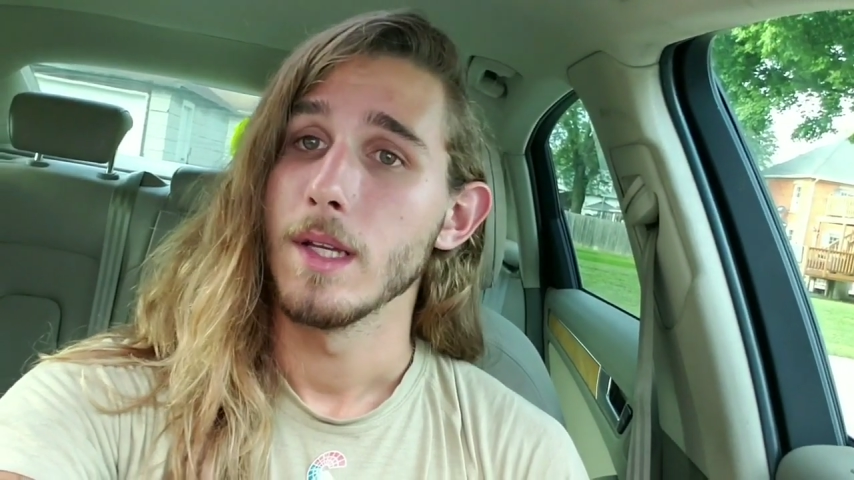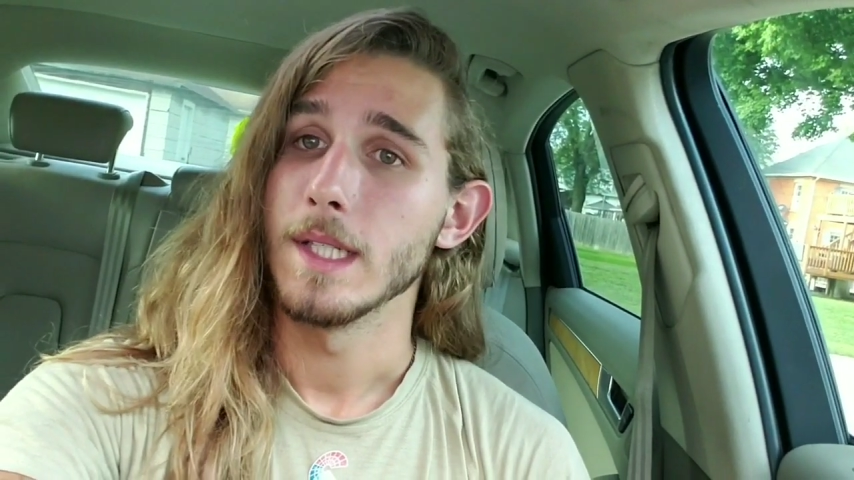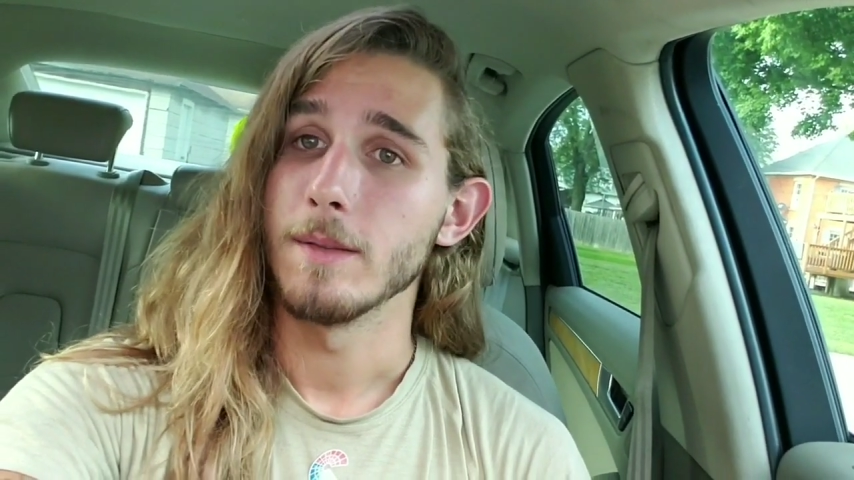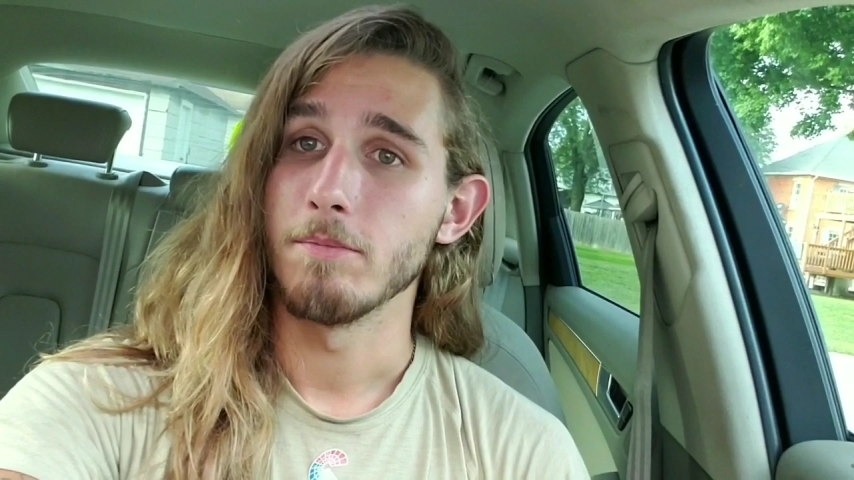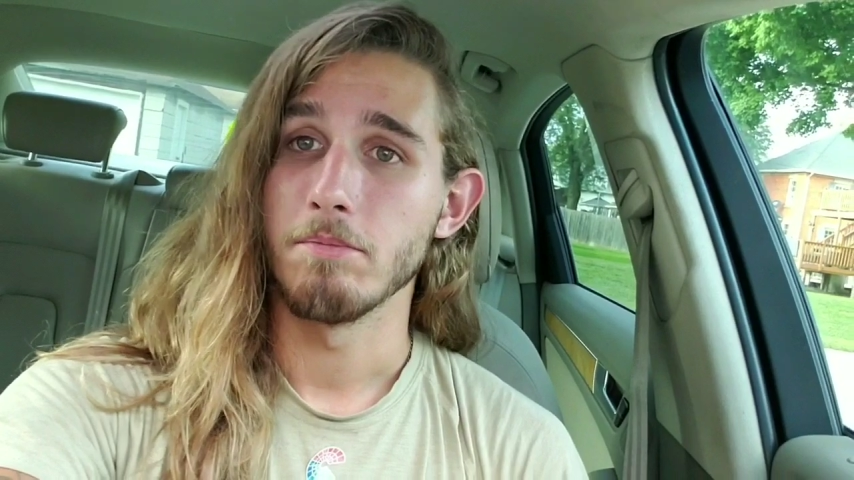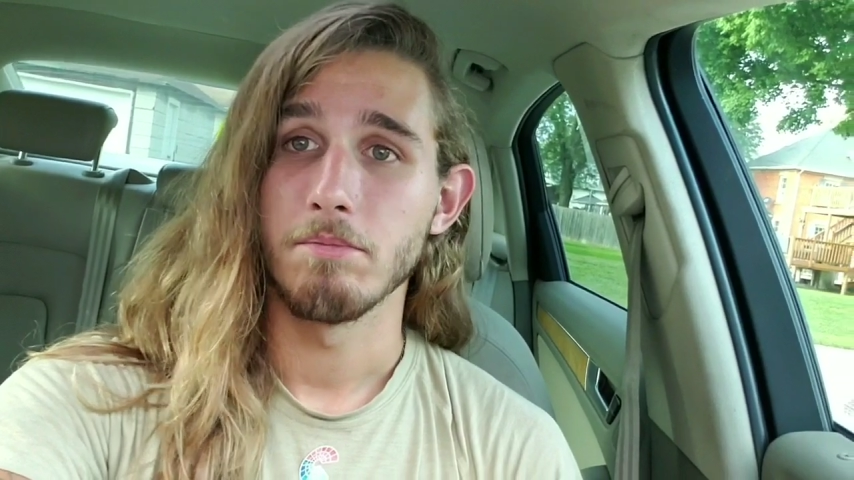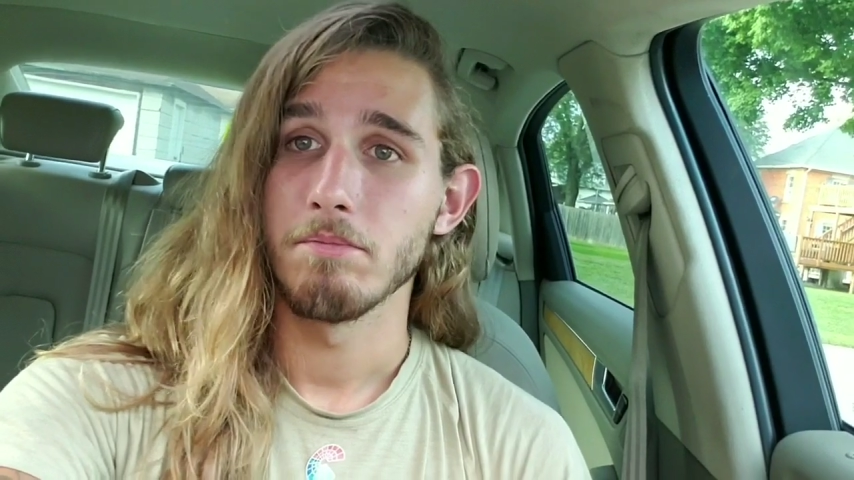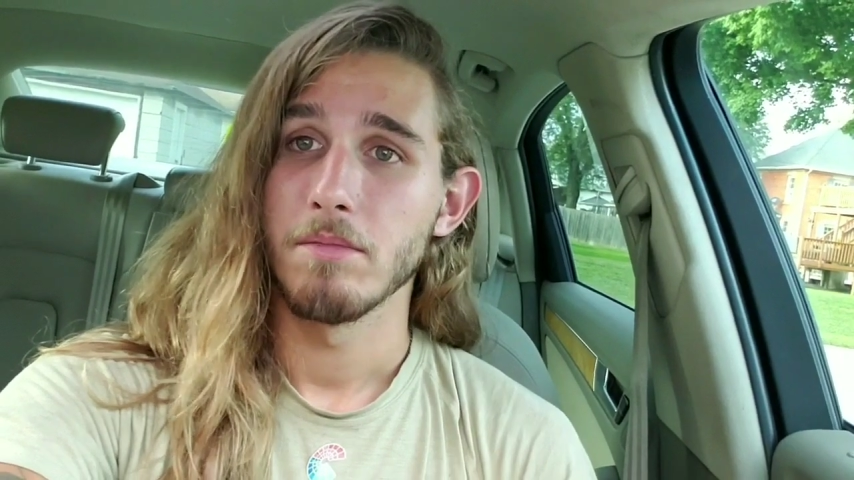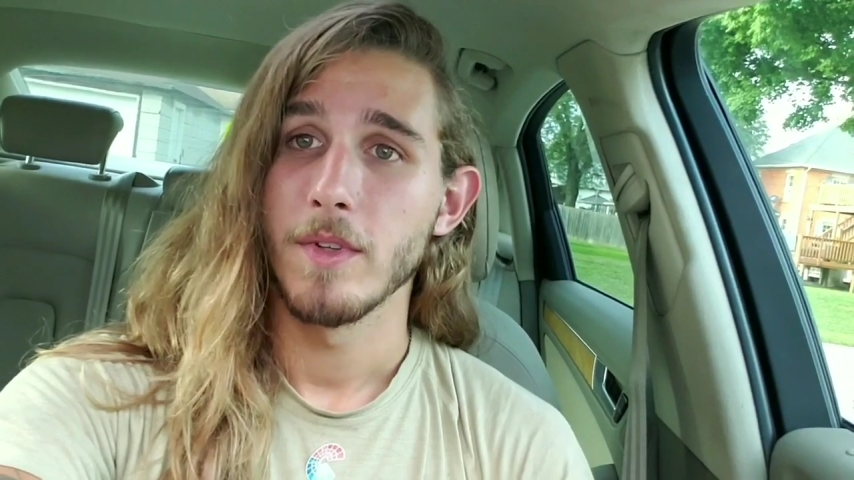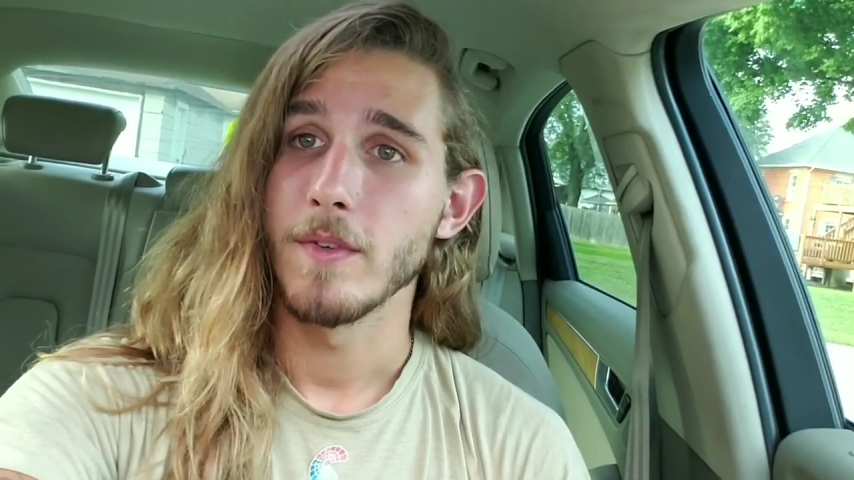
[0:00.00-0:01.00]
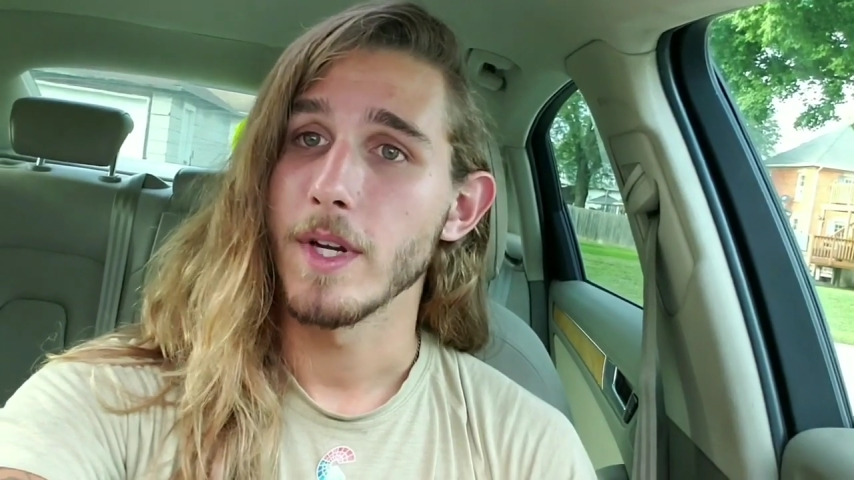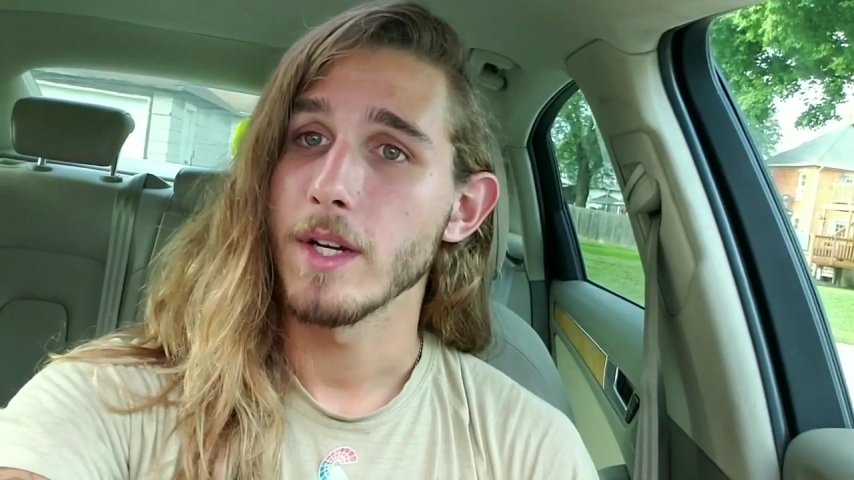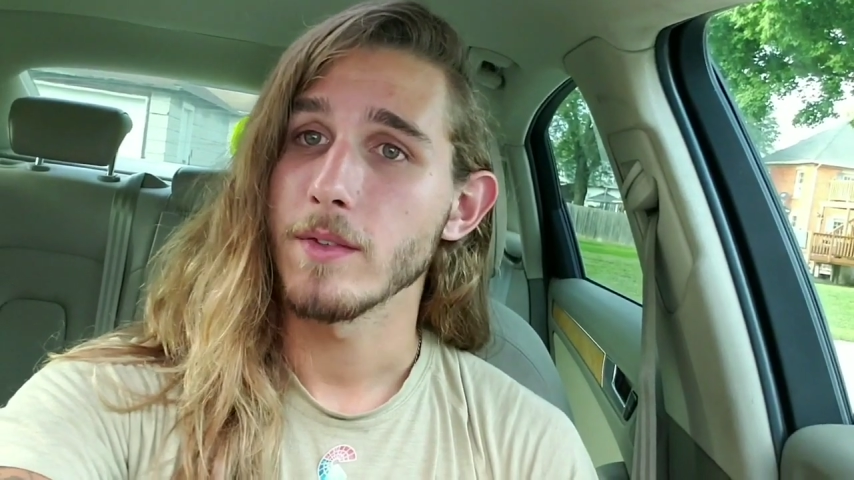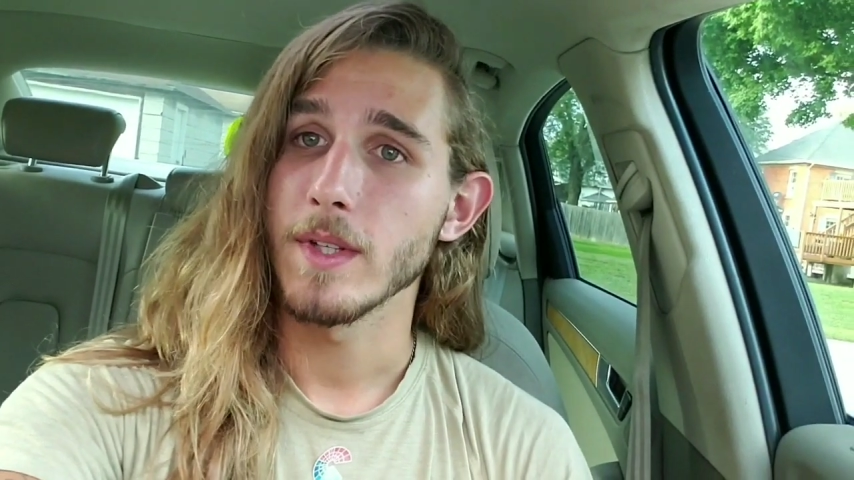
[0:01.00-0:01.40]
That if your hair is